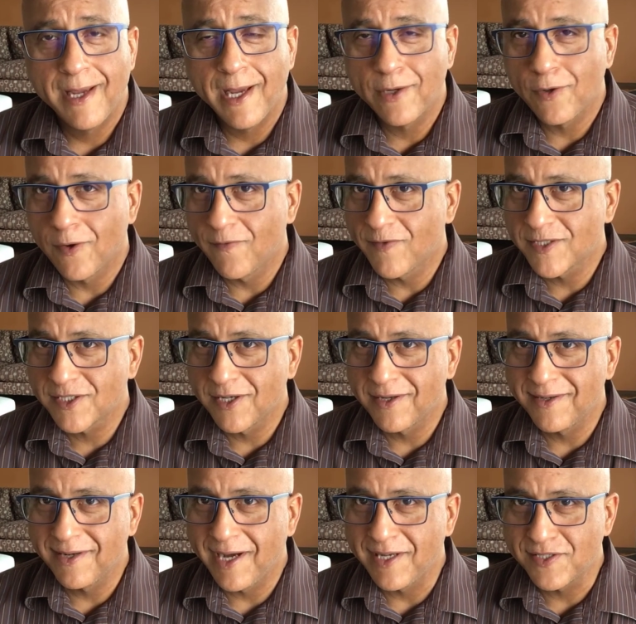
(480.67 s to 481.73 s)
And all of a
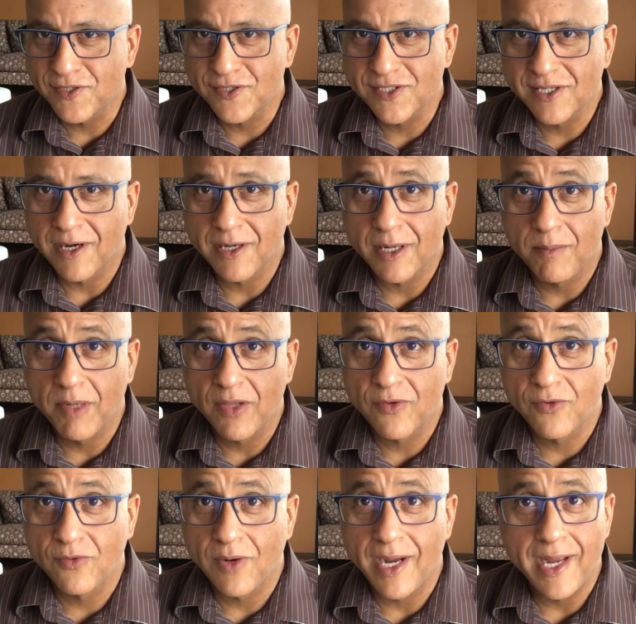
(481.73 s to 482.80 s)
sudden, answers start coming
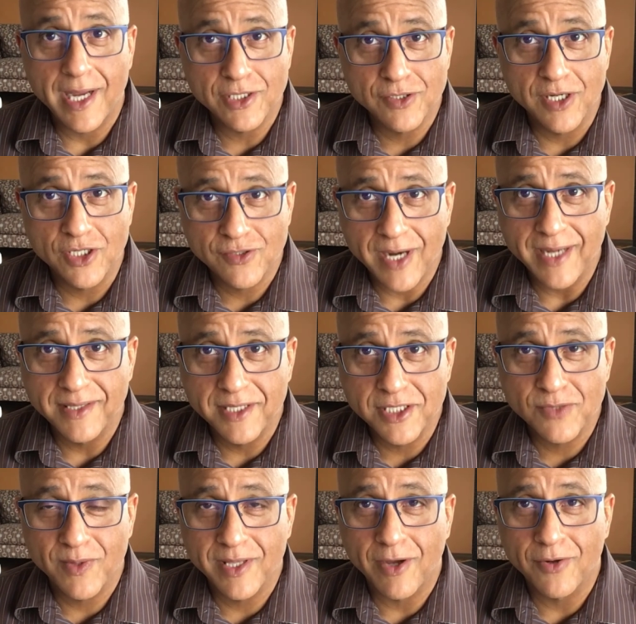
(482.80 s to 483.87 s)
through. I actually tried
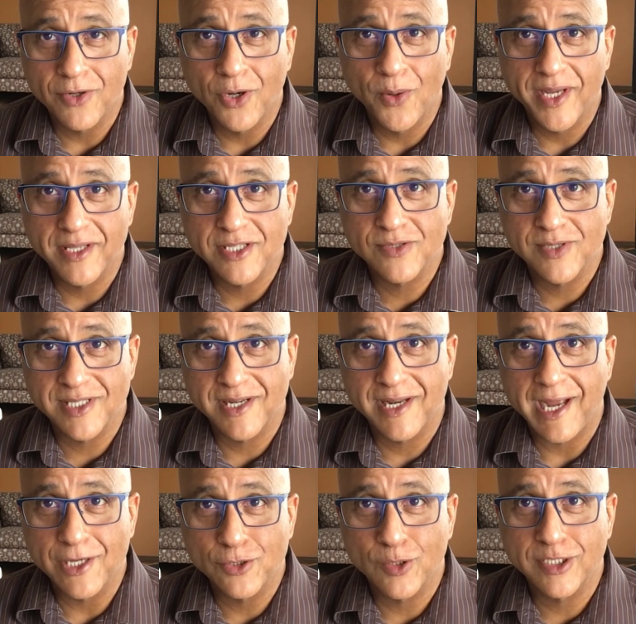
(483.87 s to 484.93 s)
this without knowing this was an
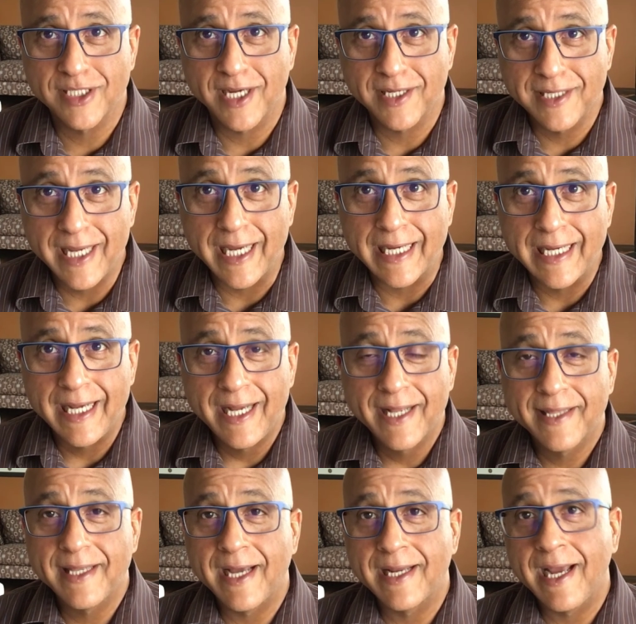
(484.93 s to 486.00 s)
actual technique
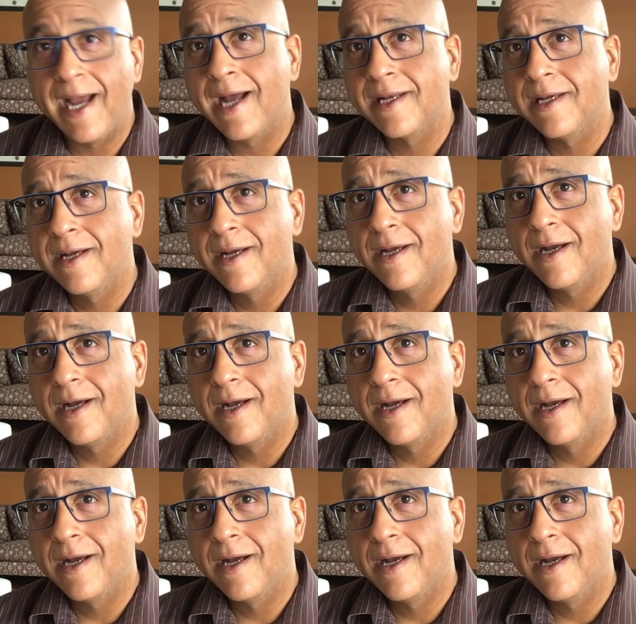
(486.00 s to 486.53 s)
that had